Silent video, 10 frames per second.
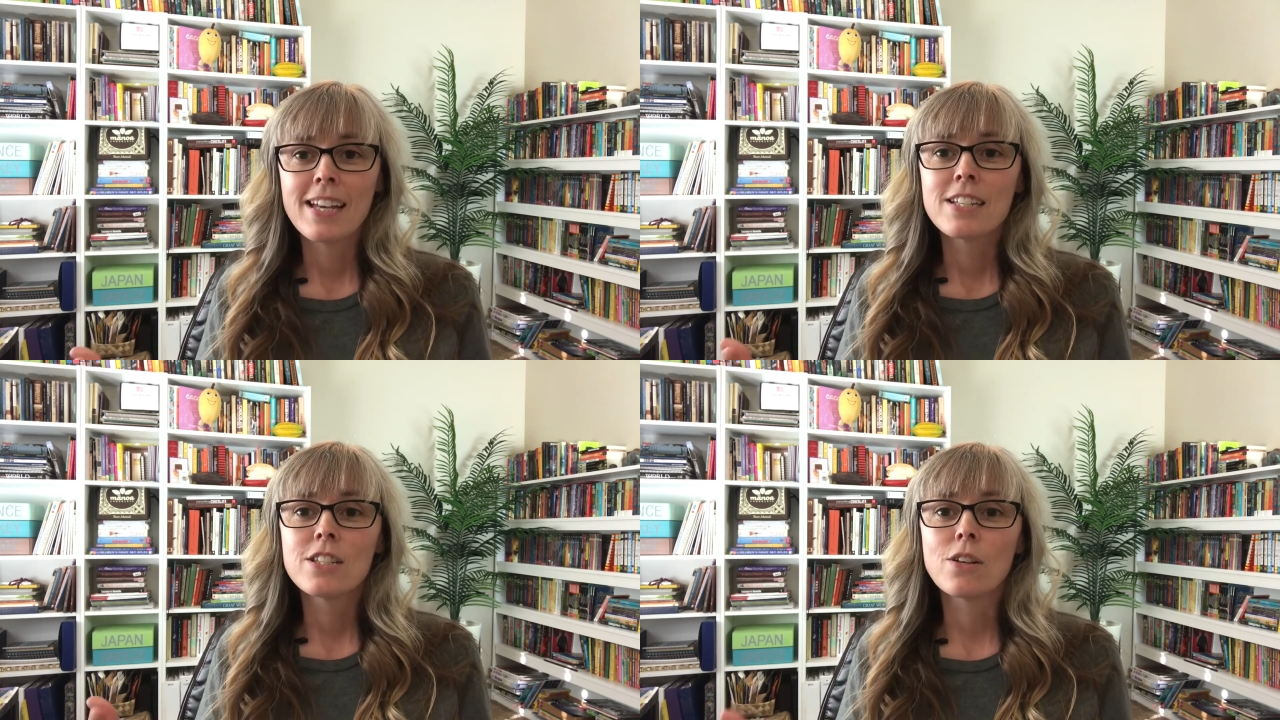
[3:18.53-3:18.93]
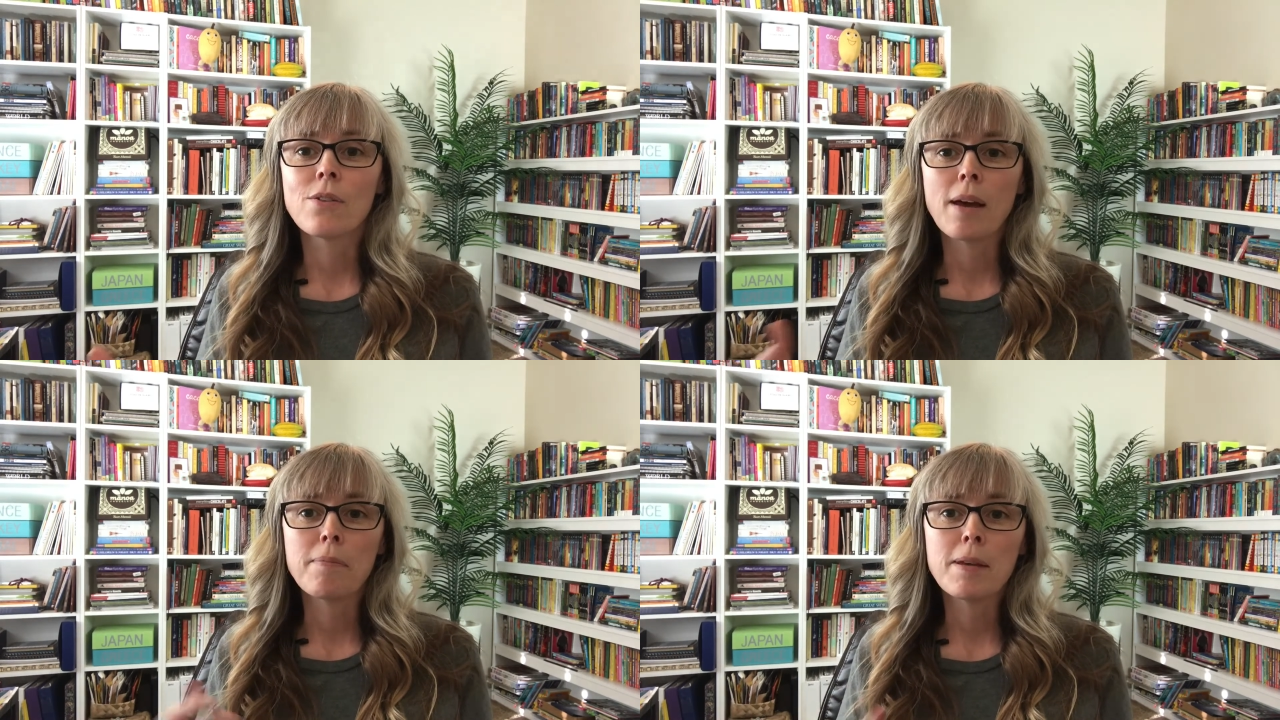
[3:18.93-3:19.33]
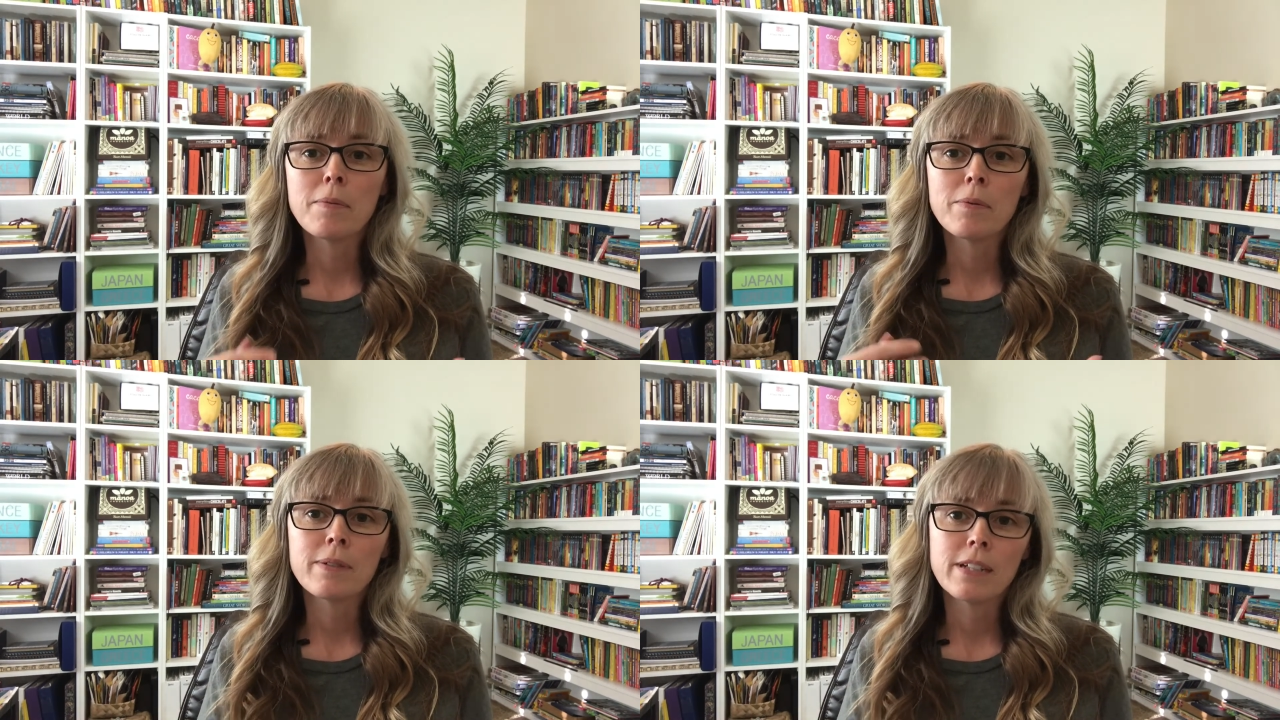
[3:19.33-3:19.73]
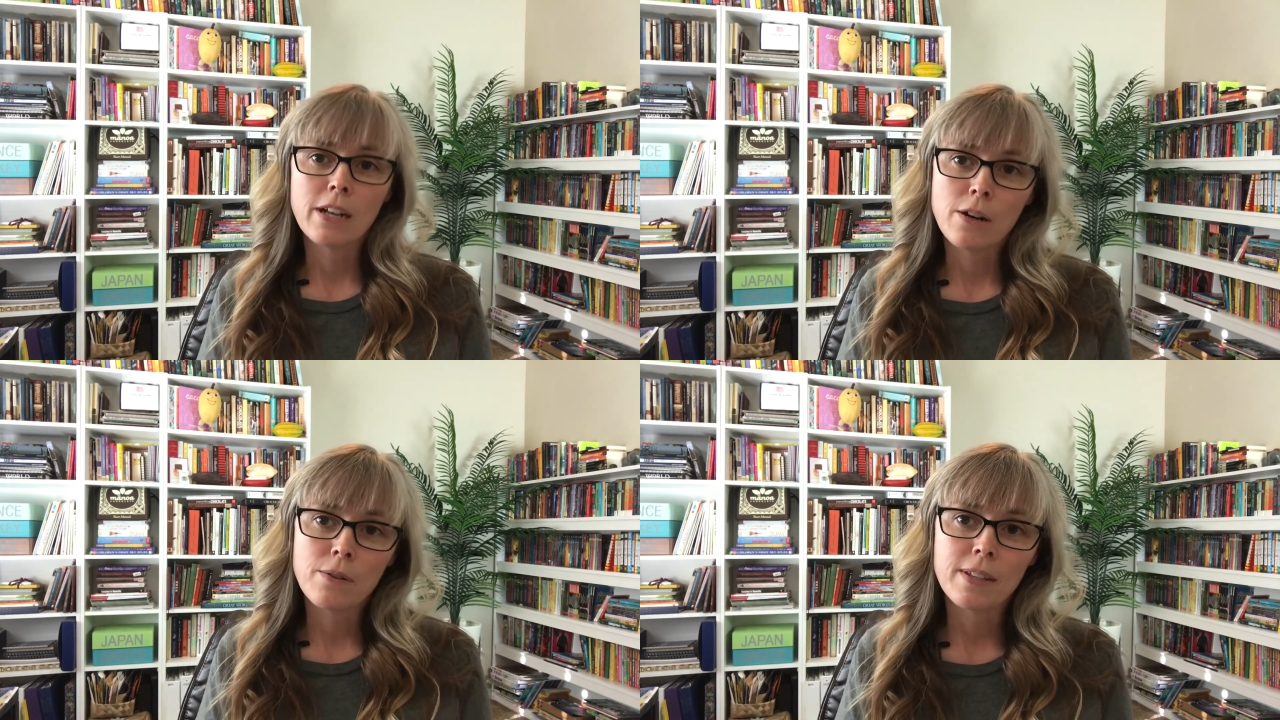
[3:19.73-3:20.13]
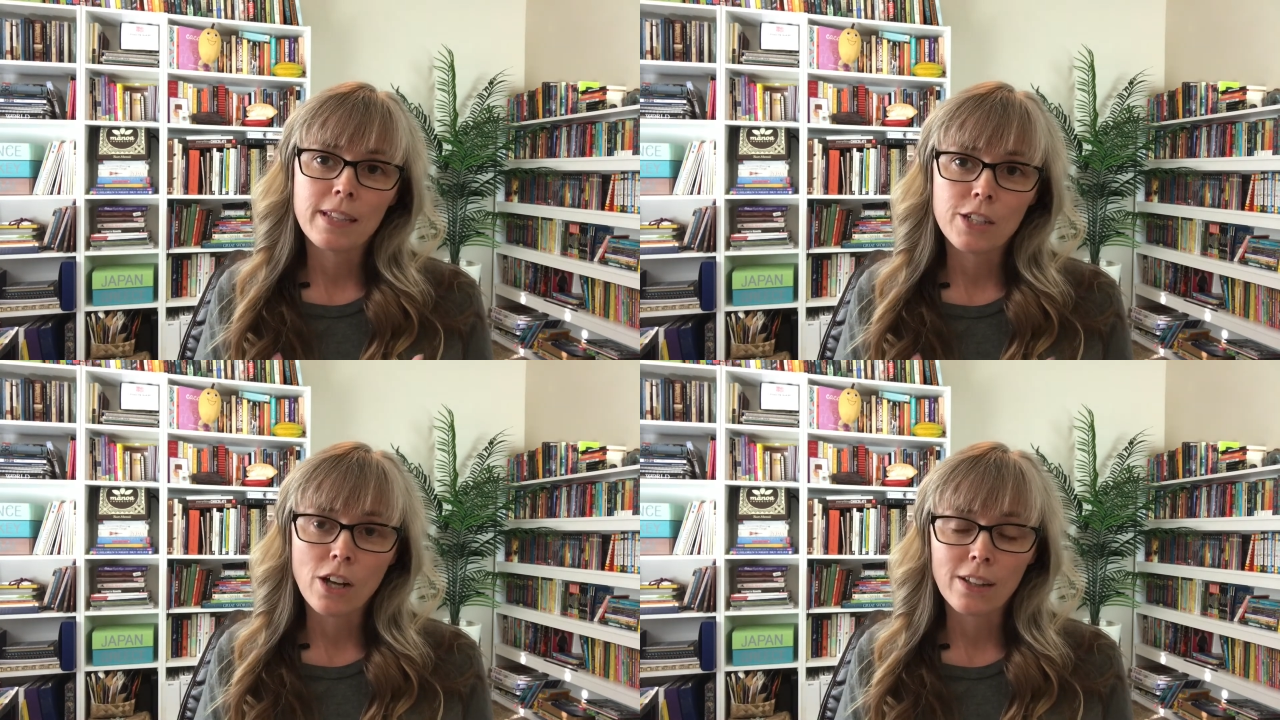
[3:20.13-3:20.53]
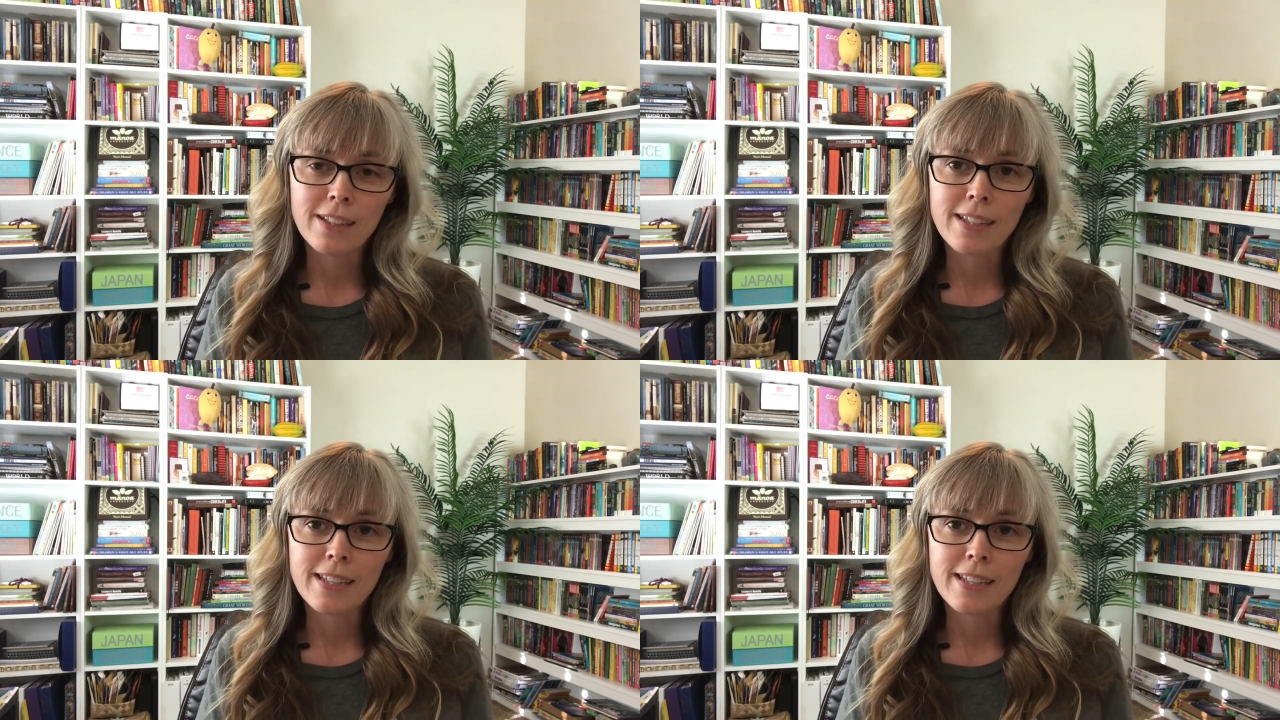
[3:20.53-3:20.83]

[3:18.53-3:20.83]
so that people would know that the chocolate